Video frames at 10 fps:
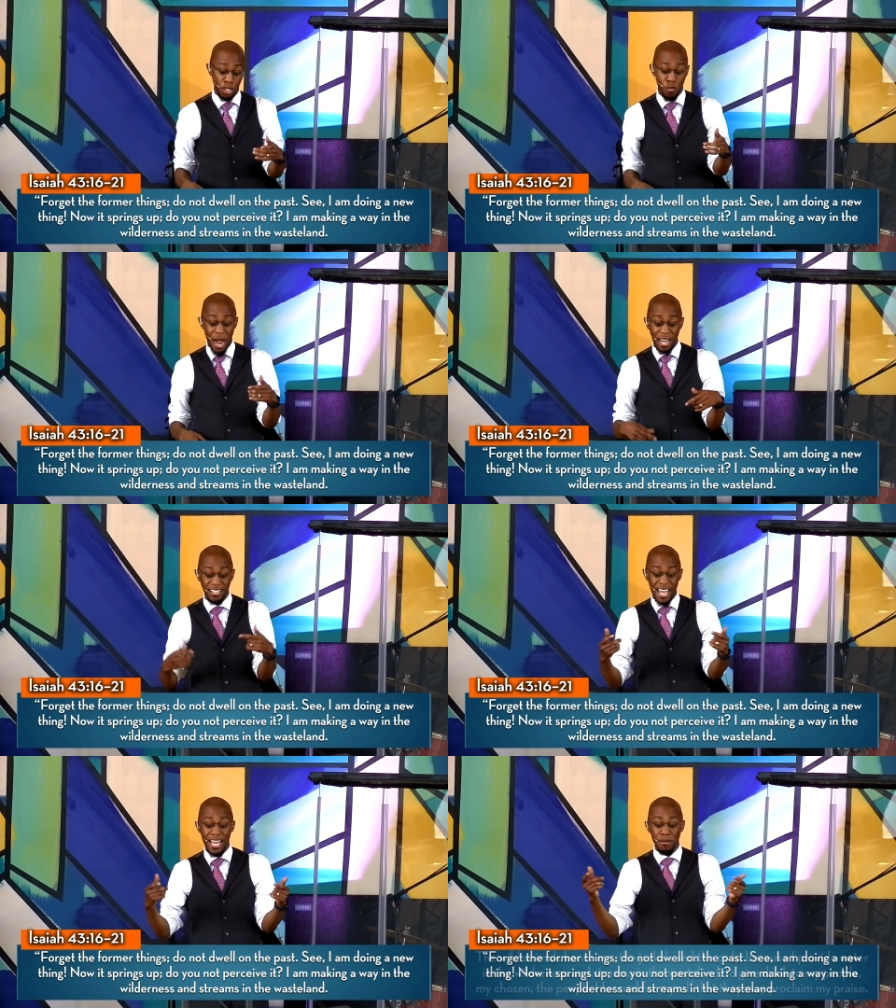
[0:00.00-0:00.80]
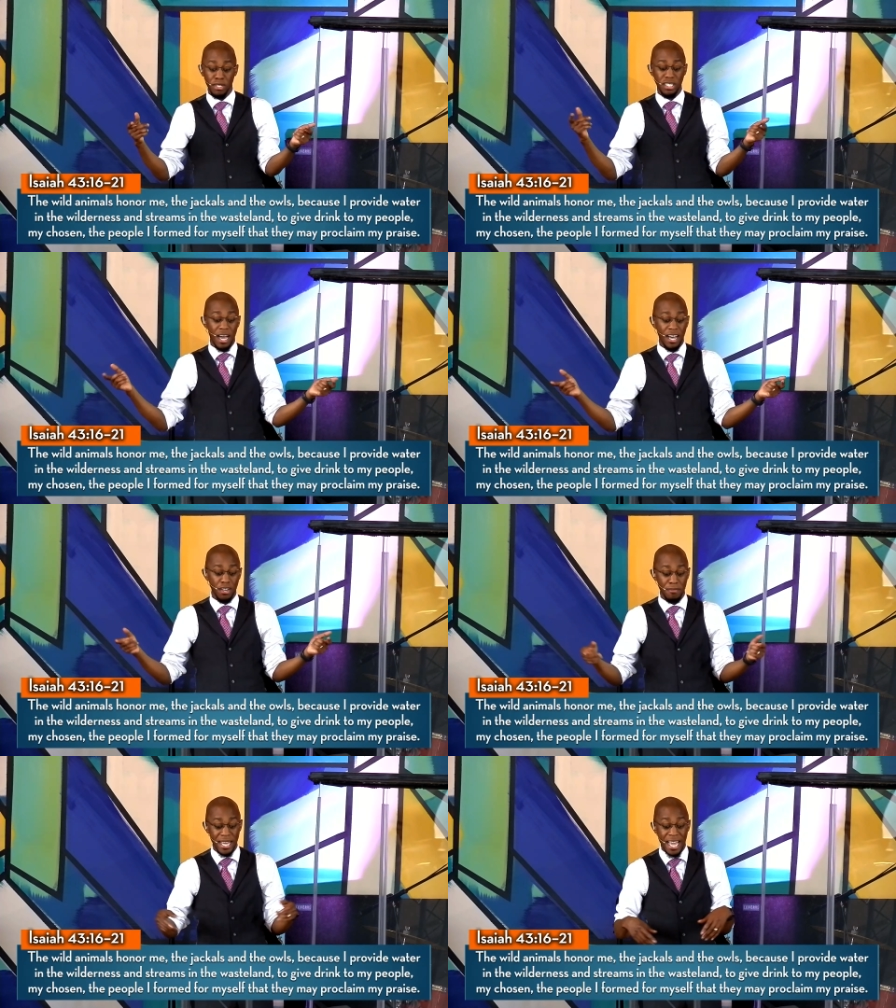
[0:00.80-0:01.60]
The wild animals
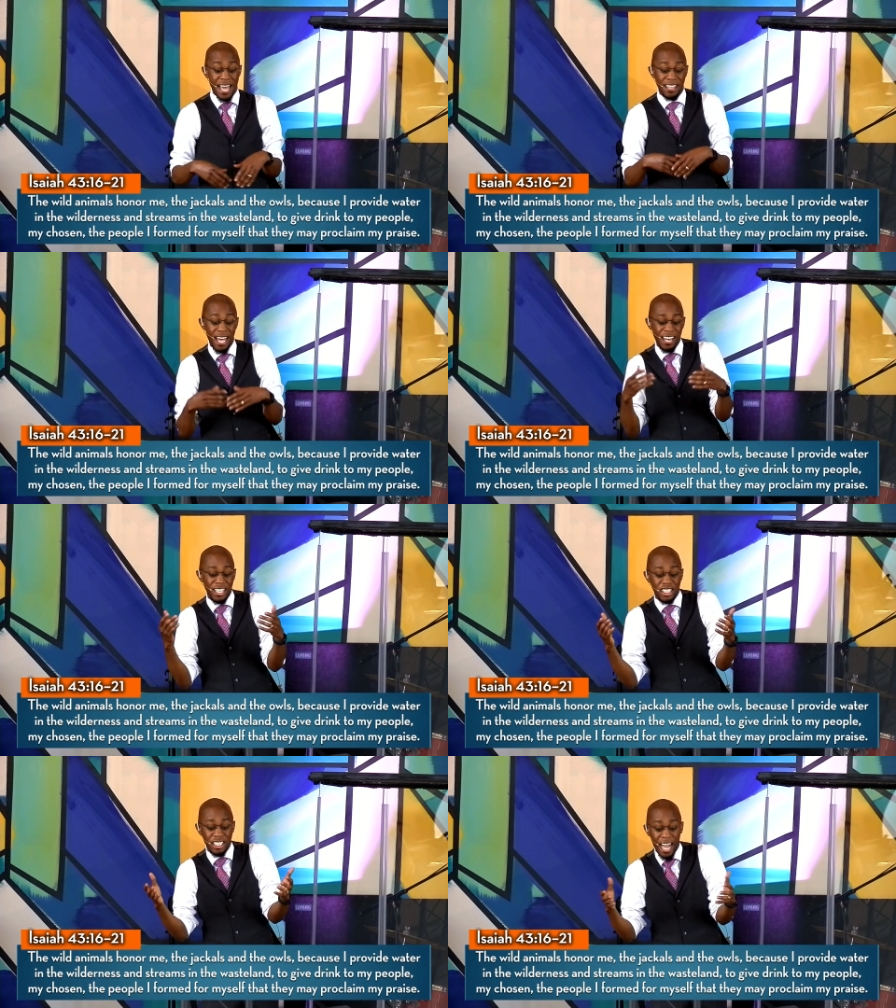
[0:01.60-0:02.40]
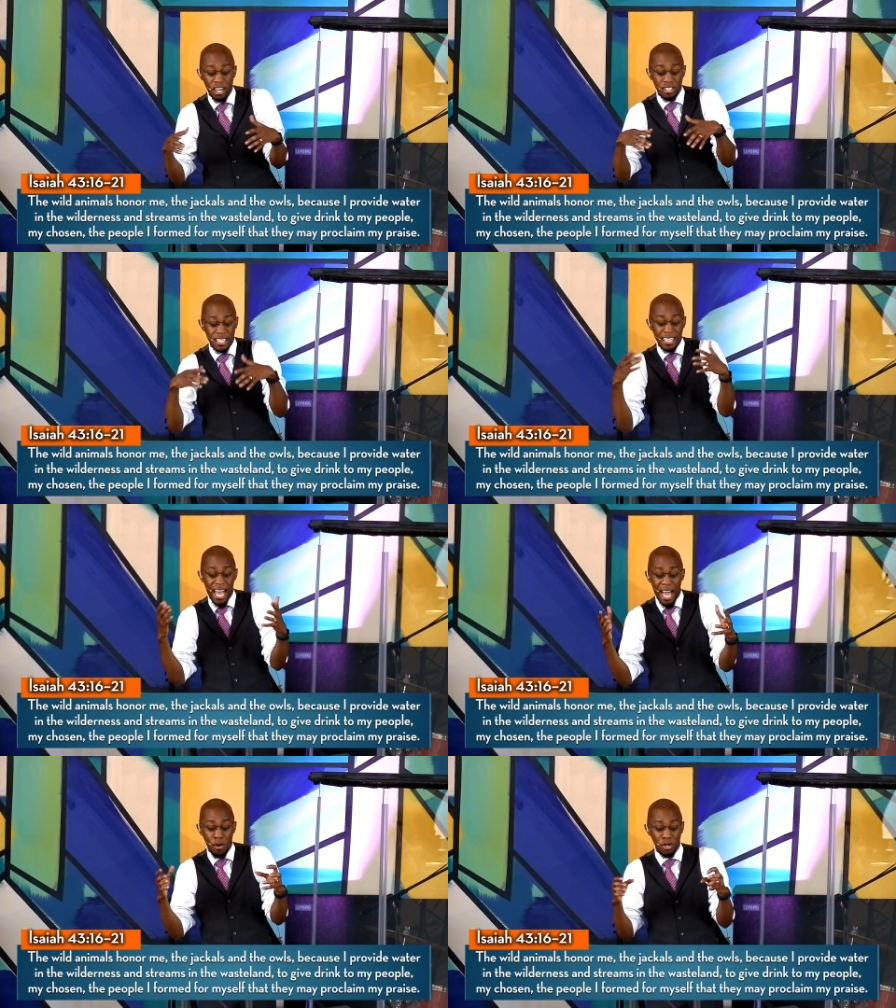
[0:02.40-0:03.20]
honor me, the, the jackals and
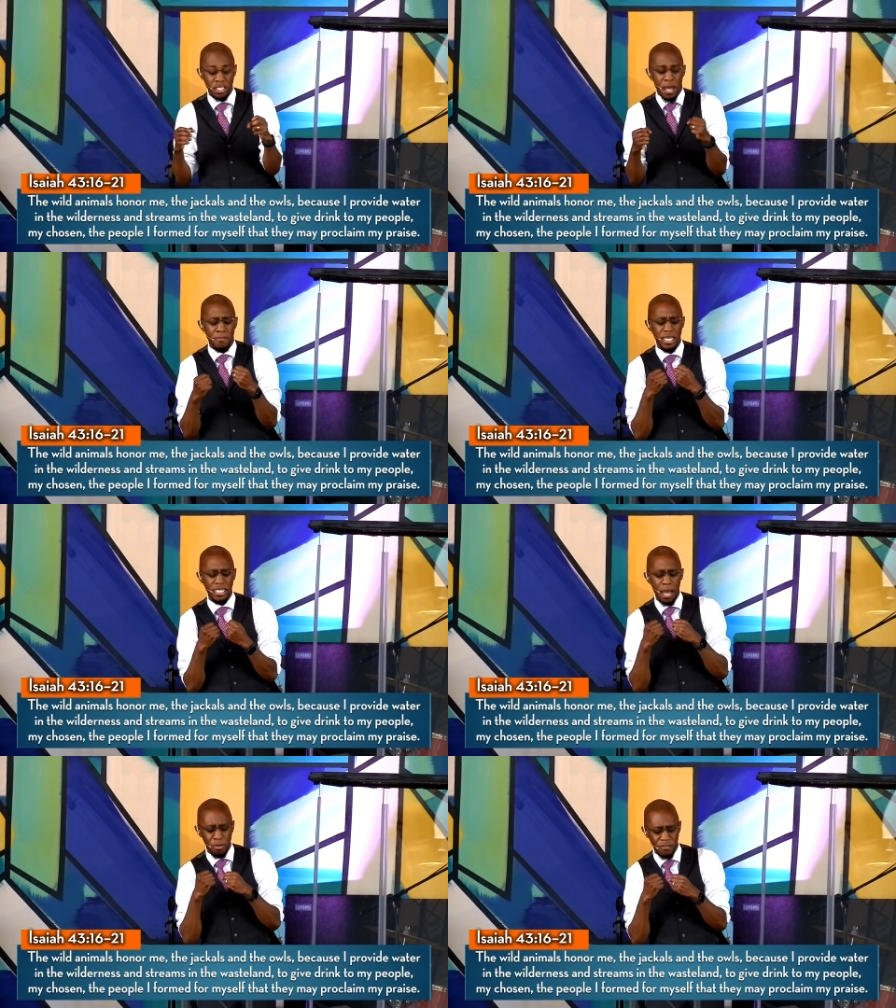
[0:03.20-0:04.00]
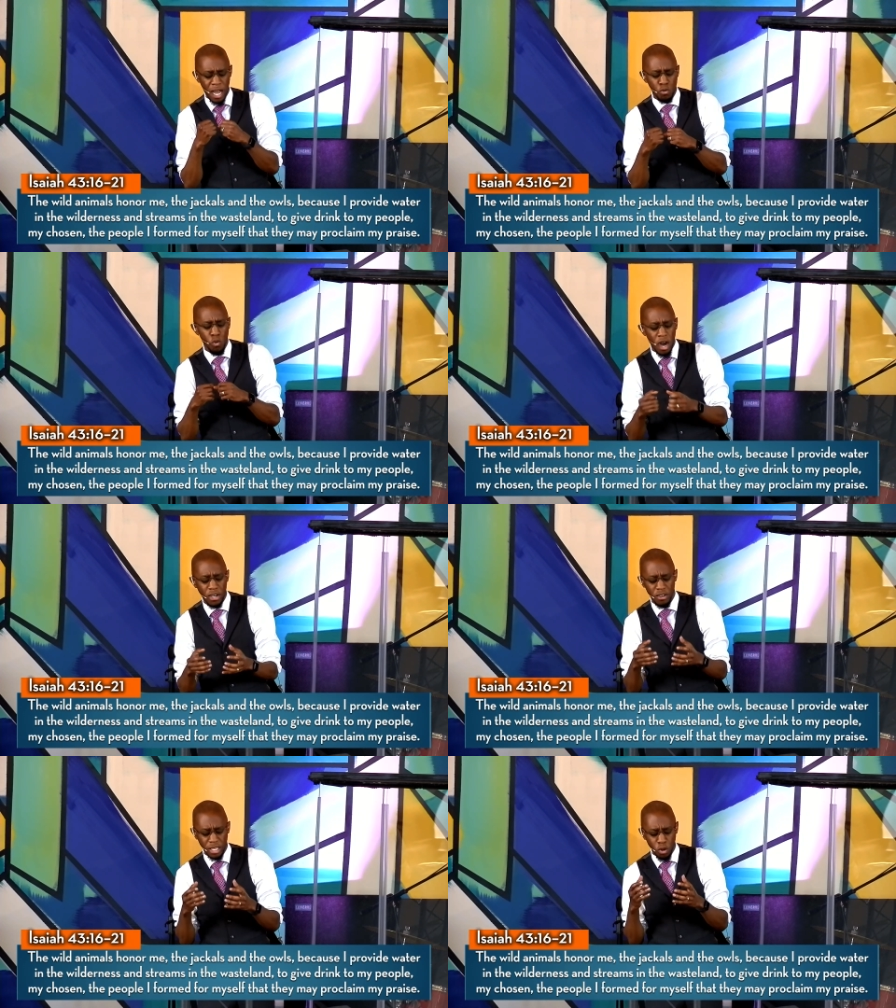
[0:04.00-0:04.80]
the owls, because I provide
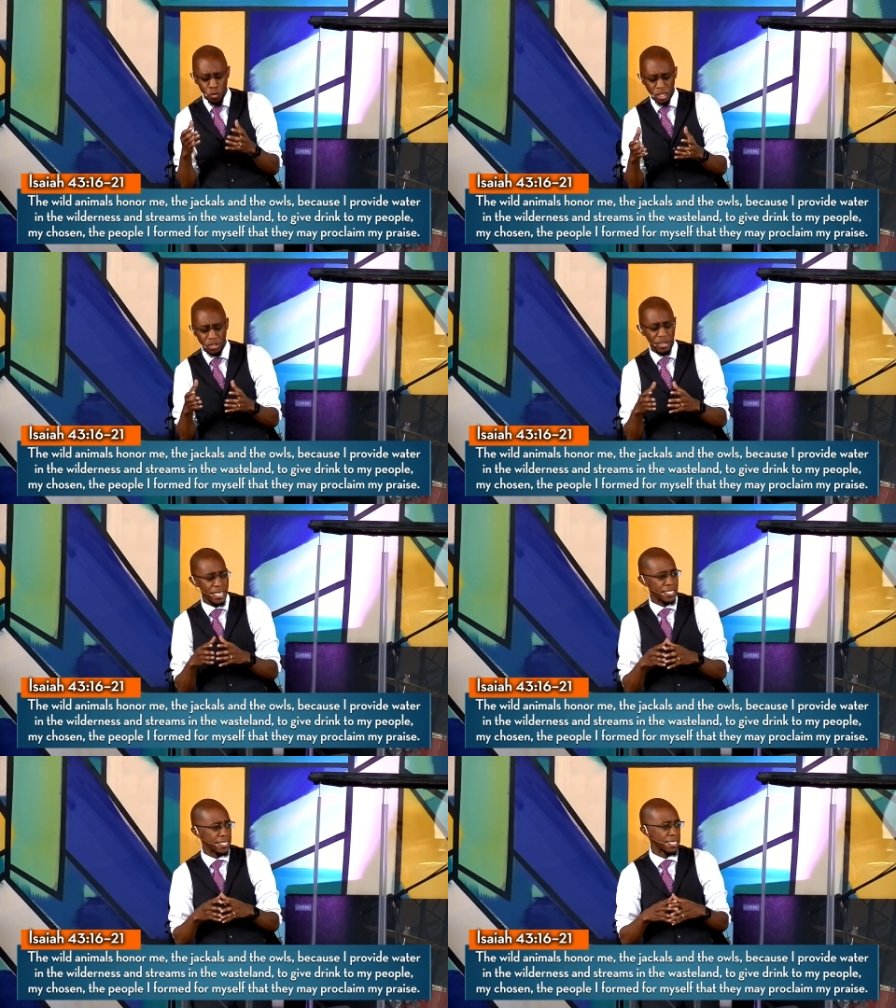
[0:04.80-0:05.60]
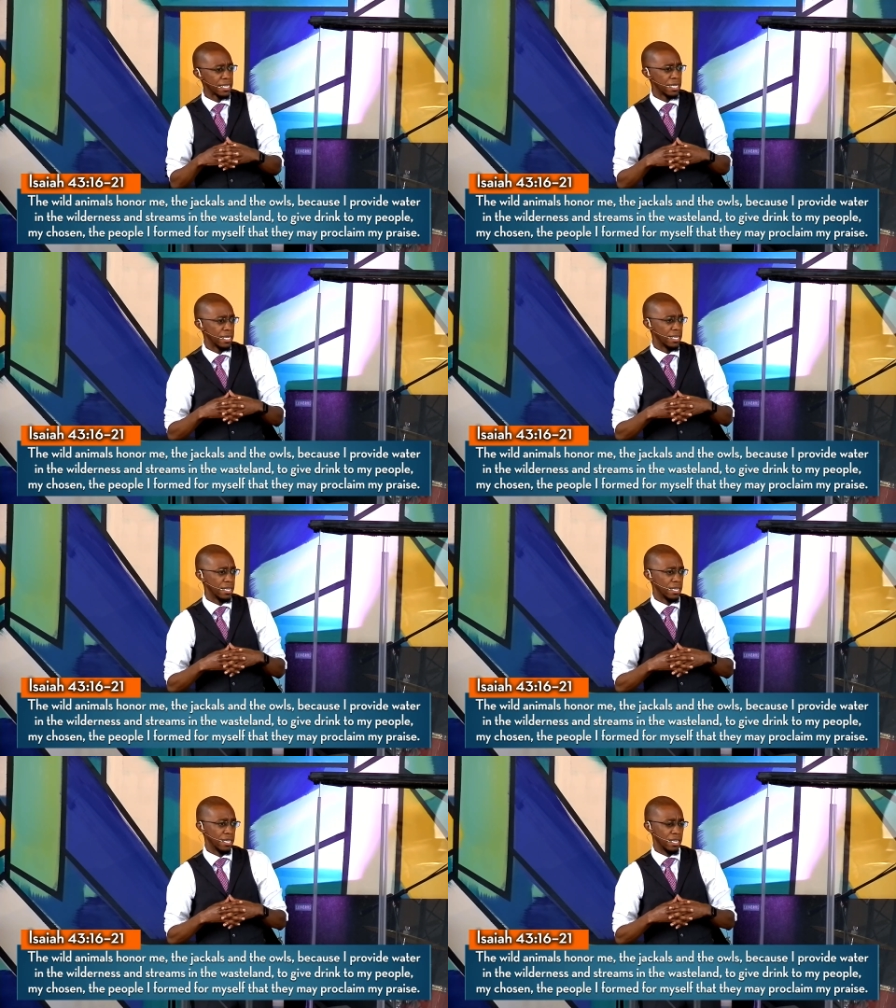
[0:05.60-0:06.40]
water in the wilderness
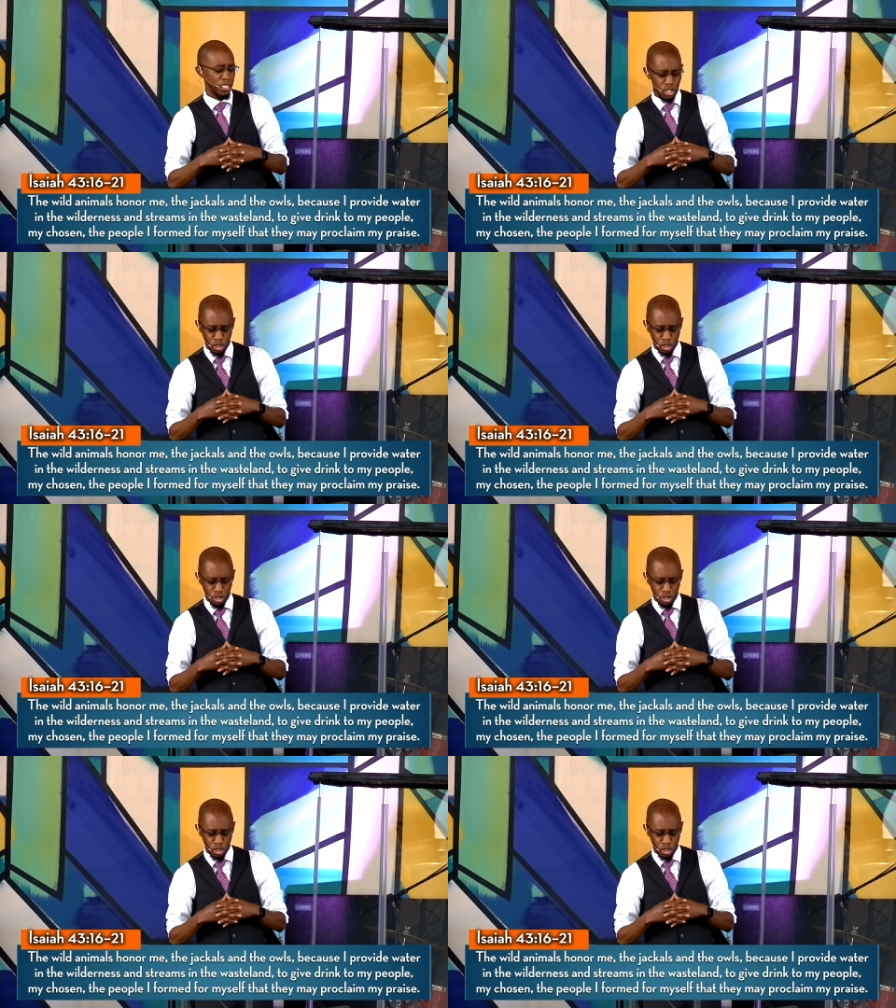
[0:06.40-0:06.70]
and